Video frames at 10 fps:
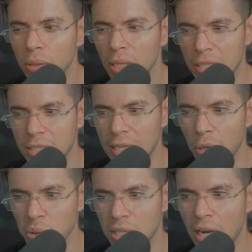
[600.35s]
it
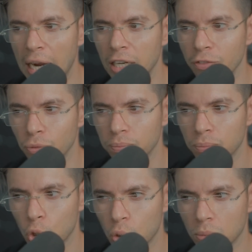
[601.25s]
sounds kind of
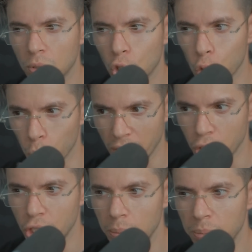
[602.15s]

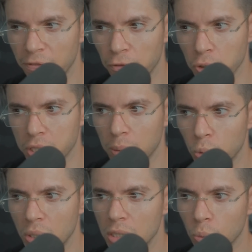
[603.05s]
cringy, but for some
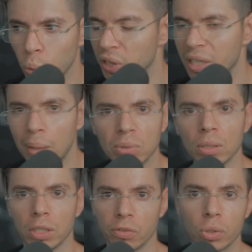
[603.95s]
reason with them
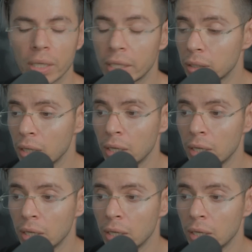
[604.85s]
delivering it,